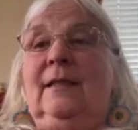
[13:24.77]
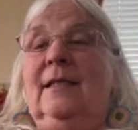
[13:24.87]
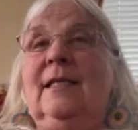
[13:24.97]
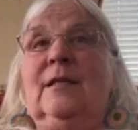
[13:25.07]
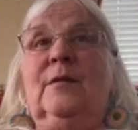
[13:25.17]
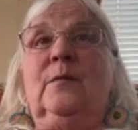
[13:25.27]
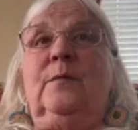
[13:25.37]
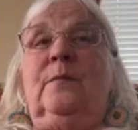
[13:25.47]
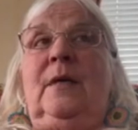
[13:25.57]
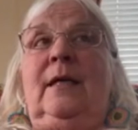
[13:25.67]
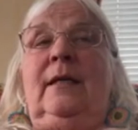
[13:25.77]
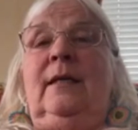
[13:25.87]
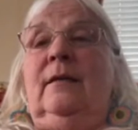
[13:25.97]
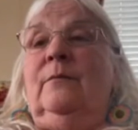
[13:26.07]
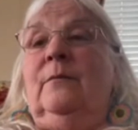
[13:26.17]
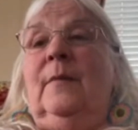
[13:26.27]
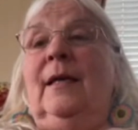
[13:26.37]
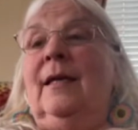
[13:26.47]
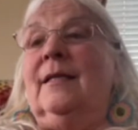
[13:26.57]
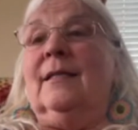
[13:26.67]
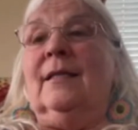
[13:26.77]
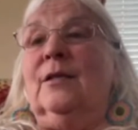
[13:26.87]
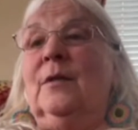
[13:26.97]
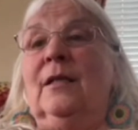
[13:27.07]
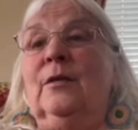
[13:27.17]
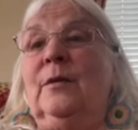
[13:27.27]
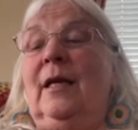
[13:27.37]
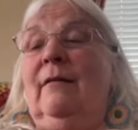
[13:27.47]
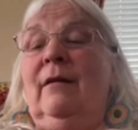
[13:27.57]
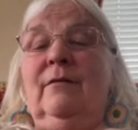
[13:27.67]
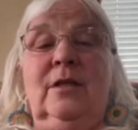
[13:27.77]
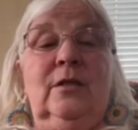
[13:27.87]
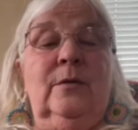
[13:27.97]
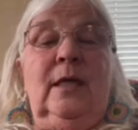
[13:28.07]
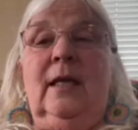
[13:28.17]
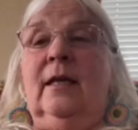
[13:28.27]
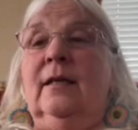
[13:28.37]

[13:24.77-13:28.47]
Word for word: This is my my exercise when I do get around to doing it.